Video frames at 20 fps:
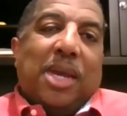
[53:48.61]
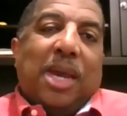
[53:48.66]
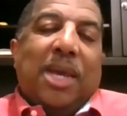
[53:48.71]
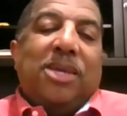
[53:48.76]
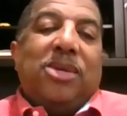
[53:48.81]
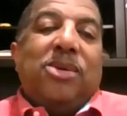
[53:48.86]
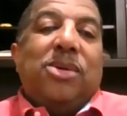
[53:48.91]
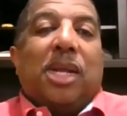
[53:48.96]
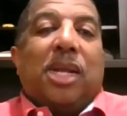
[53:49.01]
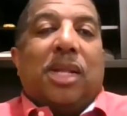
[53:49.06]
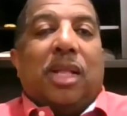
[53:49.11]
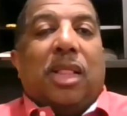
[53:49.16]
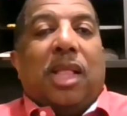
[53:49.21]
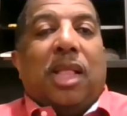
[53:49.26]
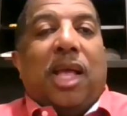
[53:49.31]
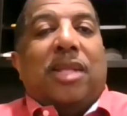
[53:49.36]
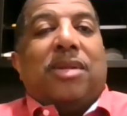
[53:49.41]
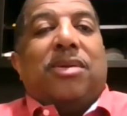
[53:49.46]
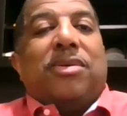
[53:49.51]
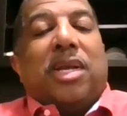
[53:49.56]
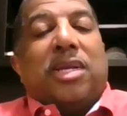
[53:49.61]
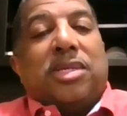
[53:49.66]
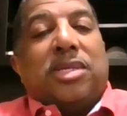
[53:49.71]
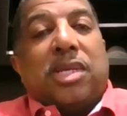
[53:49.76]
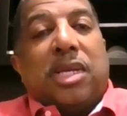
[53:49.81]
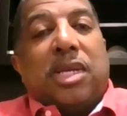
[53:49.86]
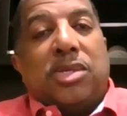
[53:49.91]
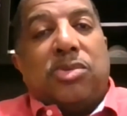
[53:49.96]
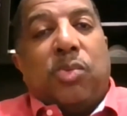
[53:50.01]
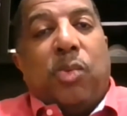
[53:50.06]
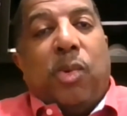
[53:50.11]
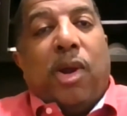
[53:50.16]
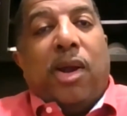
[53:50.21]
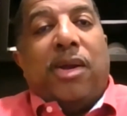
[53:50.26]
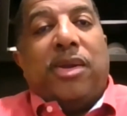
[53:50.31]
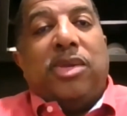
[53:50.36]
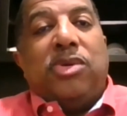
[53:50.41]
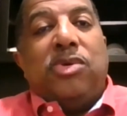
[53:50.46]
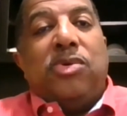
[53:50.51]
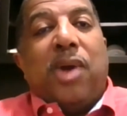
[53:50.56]
and you get a letter that says
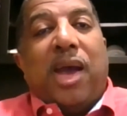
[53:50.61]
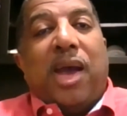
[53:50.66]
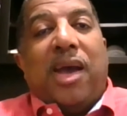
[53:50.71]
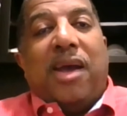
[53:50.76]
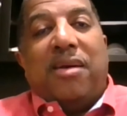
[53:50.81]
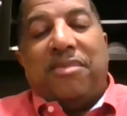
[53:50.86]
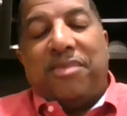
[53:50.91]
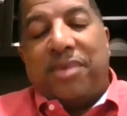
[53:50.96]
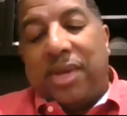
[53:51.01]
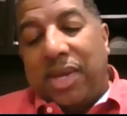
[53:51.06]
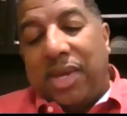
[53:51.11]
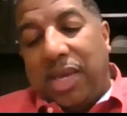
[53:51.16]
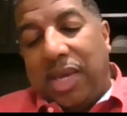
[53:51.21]
where you have